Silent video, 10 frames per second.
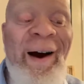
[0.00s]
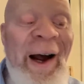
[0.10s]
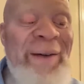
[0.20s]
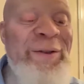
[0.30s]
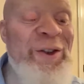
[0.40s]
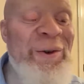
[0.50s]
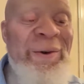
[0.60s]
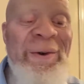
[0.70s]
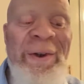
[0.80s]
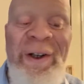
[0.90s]
I'm
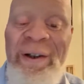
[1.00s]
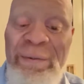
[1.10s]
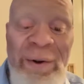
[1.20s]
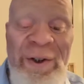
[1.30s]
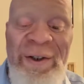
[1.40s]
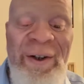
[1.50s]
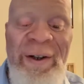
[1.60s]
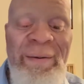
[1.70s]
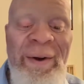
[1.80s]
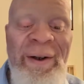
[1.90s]
sure he watches
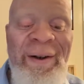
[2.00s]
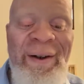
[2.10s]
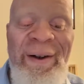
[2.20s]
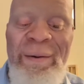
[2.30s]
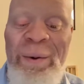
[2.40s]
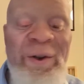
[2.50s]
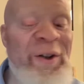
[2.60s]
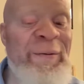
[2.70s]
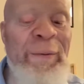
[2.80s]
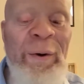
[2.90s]
T V, he
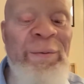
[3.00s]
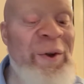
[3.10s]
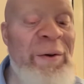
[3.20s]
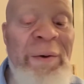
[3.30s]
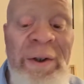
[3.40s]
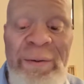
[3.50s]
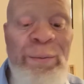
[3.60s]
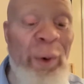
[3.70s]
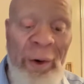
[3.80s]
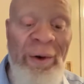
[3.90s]
watches films, he reads
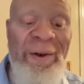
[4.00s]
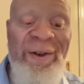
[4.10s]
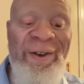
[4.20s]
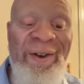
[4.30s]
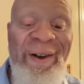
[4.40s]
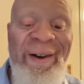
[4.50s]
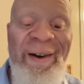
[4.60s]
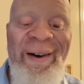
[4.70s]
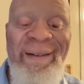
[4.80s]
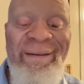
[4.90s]
books,
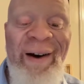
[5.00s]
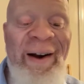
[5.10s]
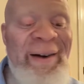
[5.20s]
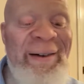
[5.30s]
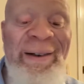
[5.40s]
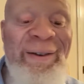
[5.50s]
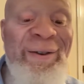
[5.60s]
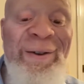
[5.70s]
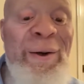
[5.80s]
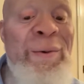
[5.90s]
right?
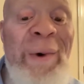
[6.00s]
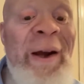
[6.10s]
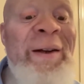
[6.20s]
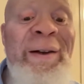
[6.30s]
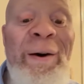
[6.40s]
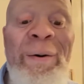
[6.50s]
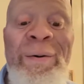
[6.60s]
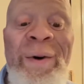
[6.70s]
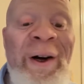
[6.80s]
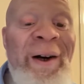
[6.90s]
Listens to the
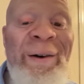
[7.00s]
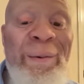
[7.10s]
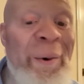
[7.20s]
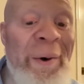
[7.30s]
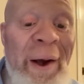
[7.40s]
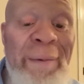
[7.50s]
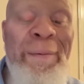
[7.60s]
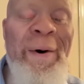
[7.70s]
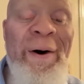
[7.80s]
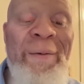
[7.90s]
radio,
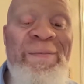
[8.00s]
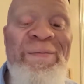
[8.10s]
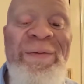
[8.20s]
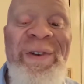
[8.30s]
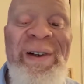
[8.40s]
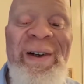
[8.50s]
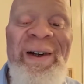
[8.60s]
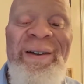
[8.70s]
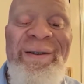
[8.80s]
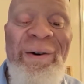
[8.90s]
whatever.
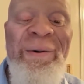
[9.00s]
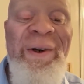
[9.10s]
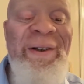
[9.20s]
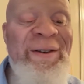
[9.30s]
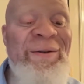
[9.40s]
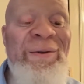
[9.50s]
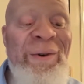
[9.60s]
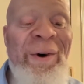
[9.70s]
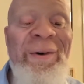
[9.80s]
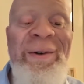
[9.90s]
So it's
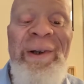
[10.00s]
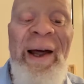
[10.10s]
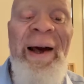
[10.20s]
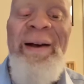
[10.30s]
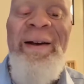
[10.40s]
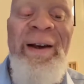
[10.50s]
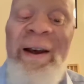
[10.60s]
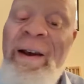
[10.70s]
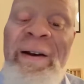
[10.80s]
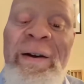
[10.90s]
not like
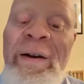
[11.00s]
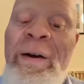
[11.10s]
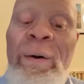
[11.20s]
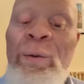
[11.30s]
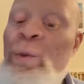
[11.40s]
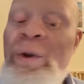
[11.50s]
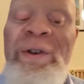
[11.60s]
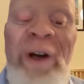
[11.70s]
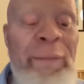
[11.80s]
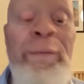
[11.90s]
he
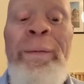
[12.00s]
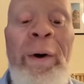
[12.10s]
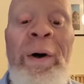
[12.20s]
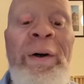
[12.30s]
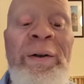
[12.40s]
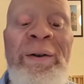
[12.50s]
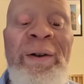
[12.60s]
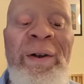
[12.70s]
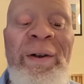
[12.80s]
would never have heard,